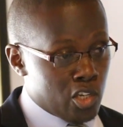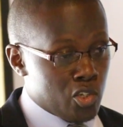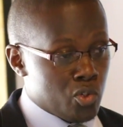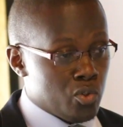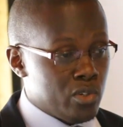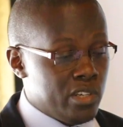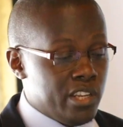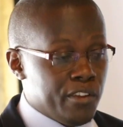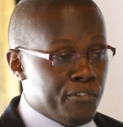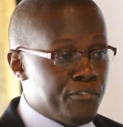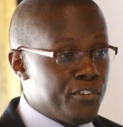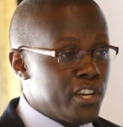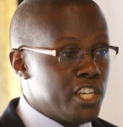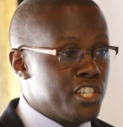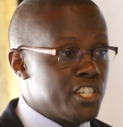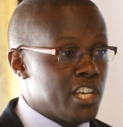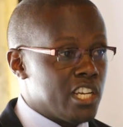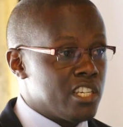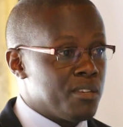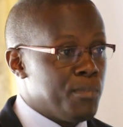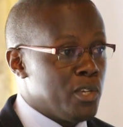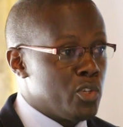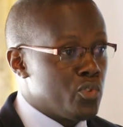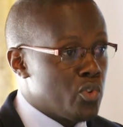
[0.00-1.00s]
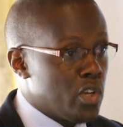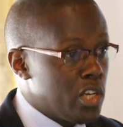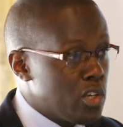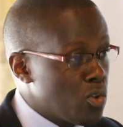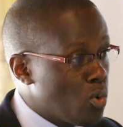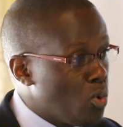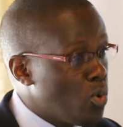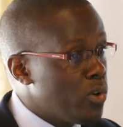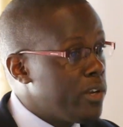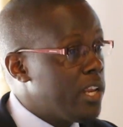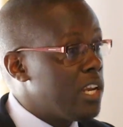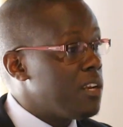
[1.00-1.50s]
to differentiate
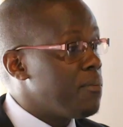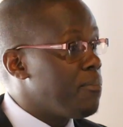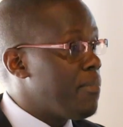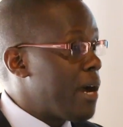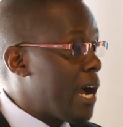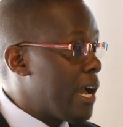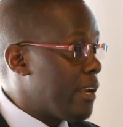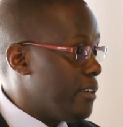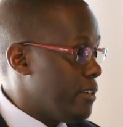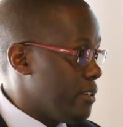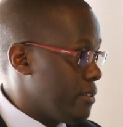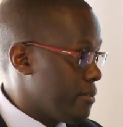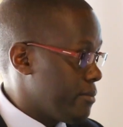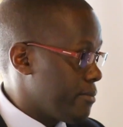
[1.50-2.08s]
between good and bad.